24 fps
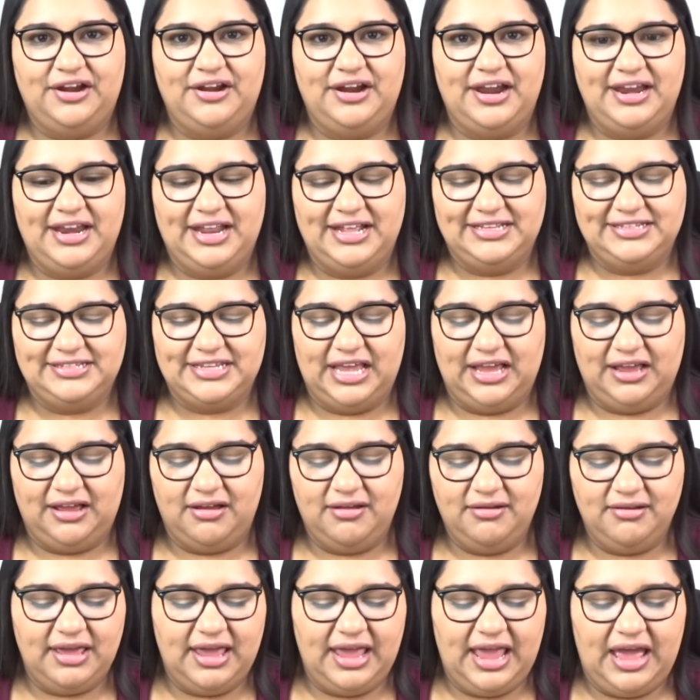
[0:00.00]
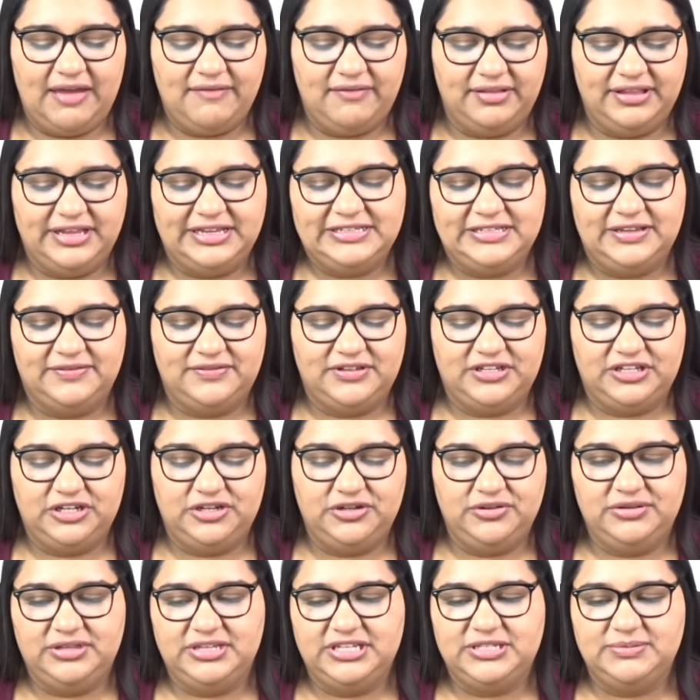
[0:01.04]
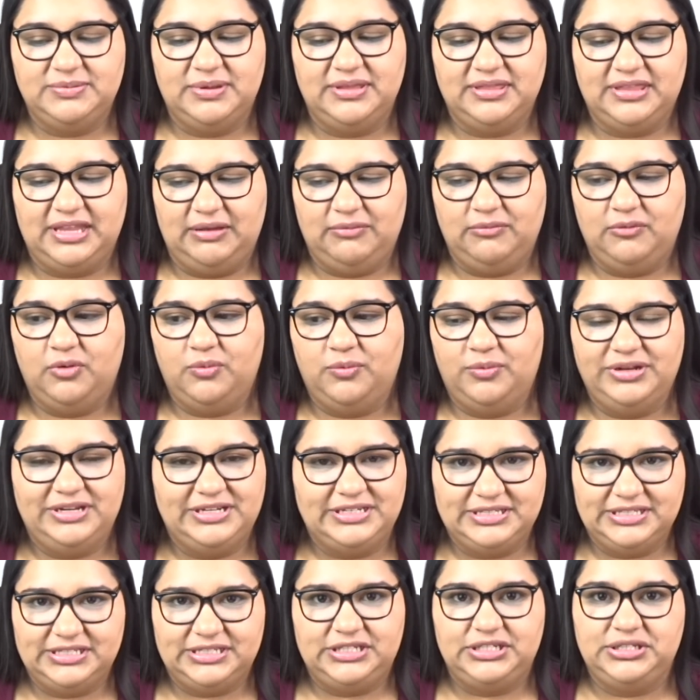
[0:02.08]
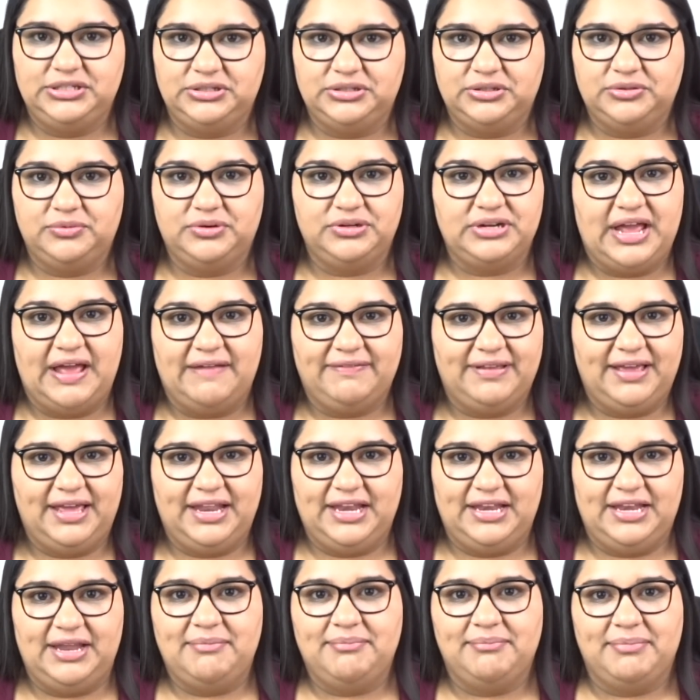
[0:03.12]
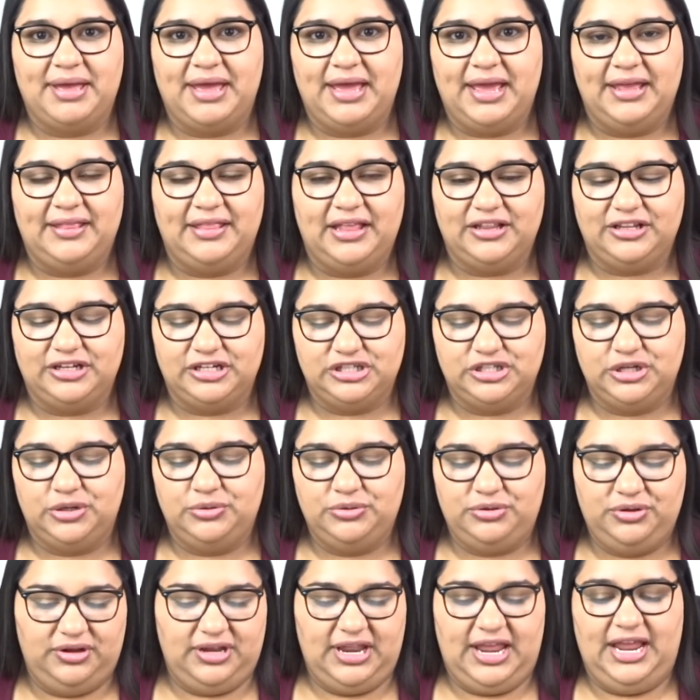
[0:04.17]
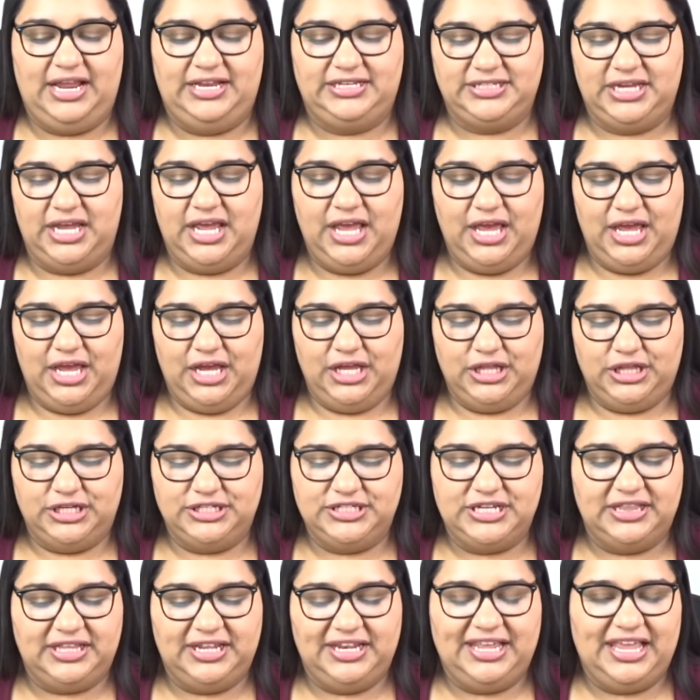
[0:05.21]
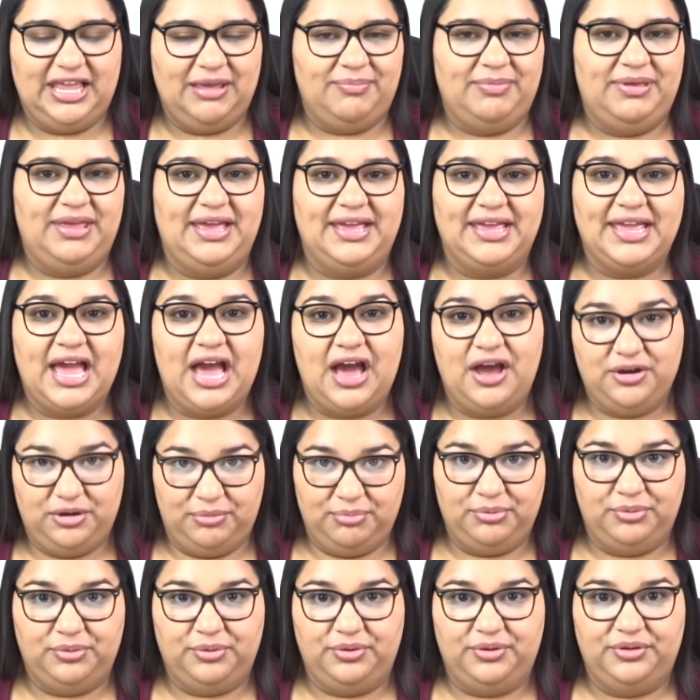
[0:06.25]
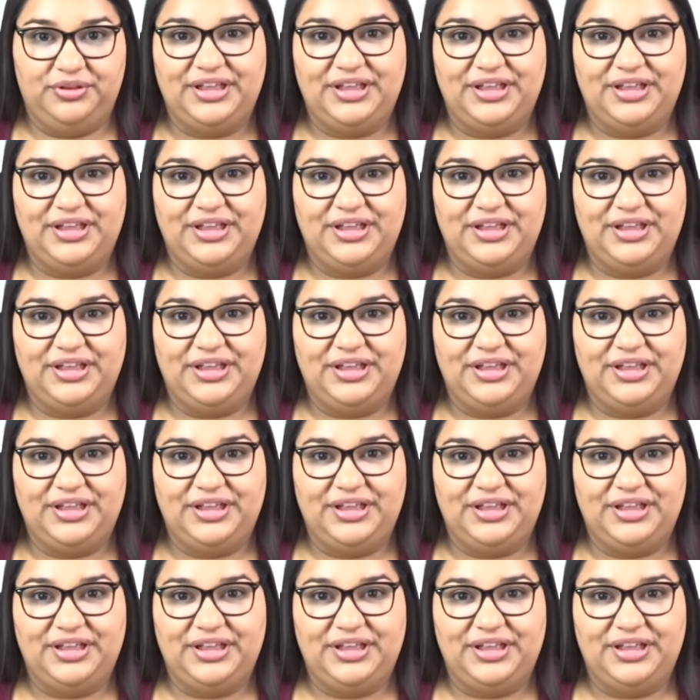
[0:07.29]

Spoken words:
And it's like, okay, I have a list of to do this one thing. Well, when is it due? When I have to get it done by? Like there's no due date. There's nothing to keep me accountable.